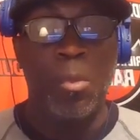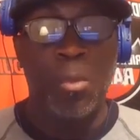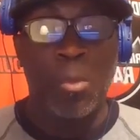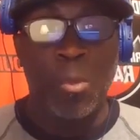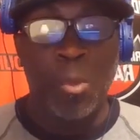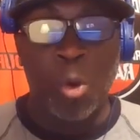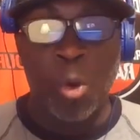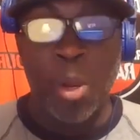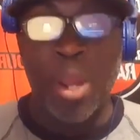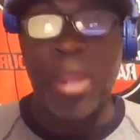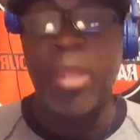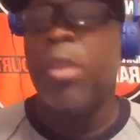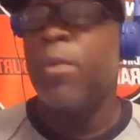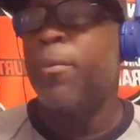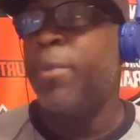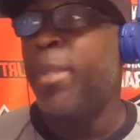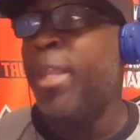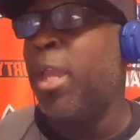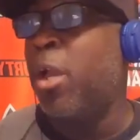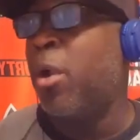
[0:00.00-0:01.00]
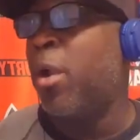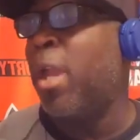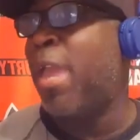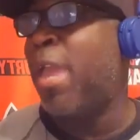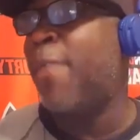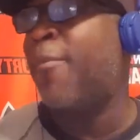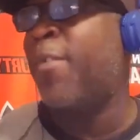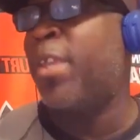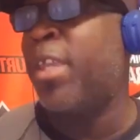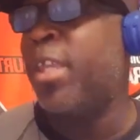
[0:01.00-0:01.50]
All right. Now,
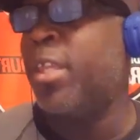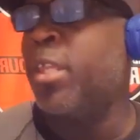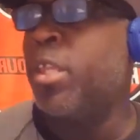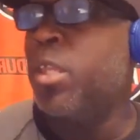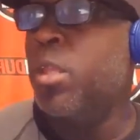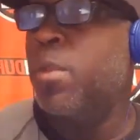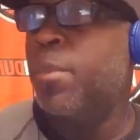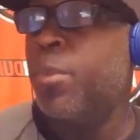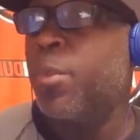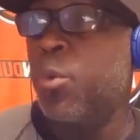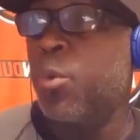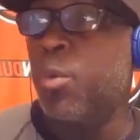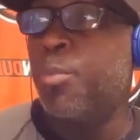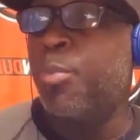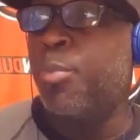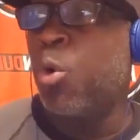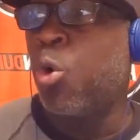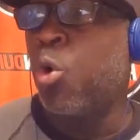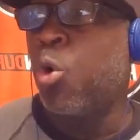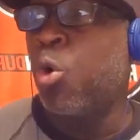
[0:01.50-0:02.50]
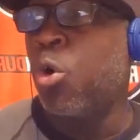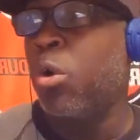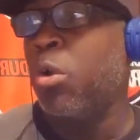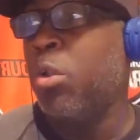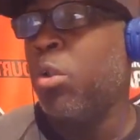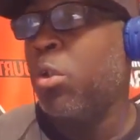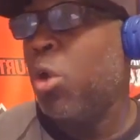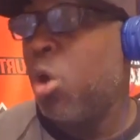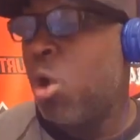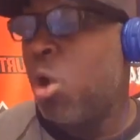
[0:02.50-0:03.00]
having the
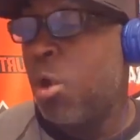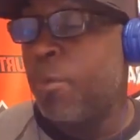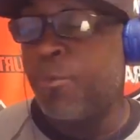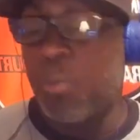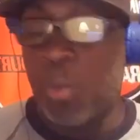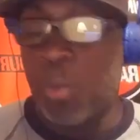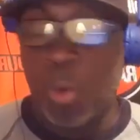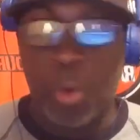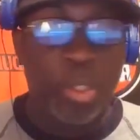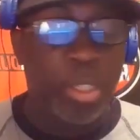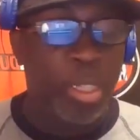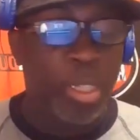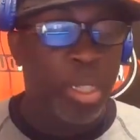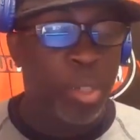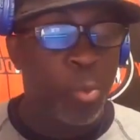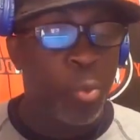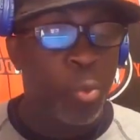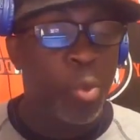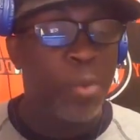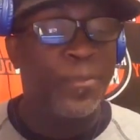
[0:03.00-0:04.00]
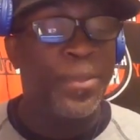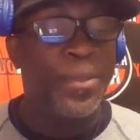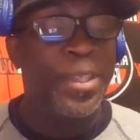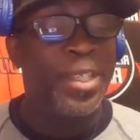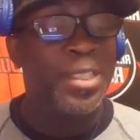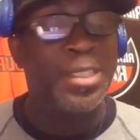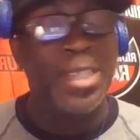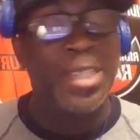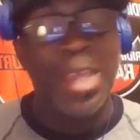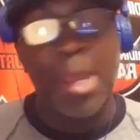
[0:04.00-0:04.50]
rapport of working with
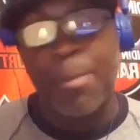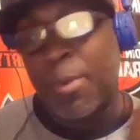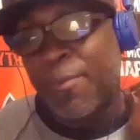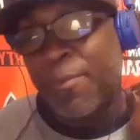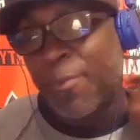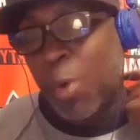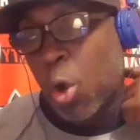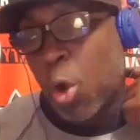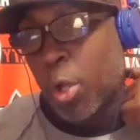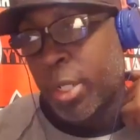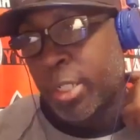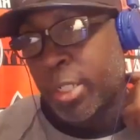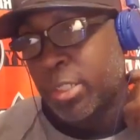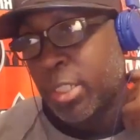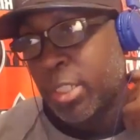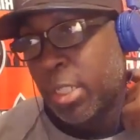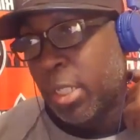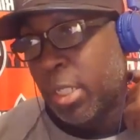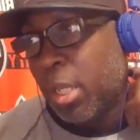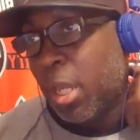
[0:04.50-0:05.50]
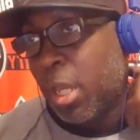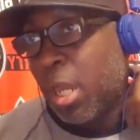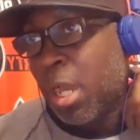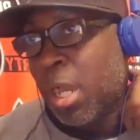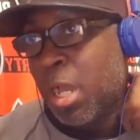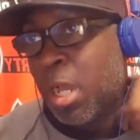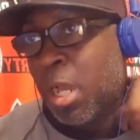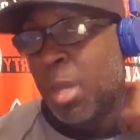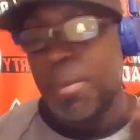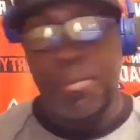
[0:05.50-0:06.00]
this type of artist,
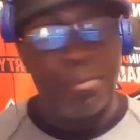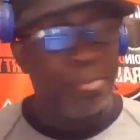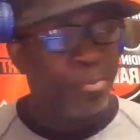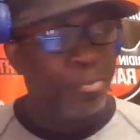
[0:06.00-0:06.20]
um,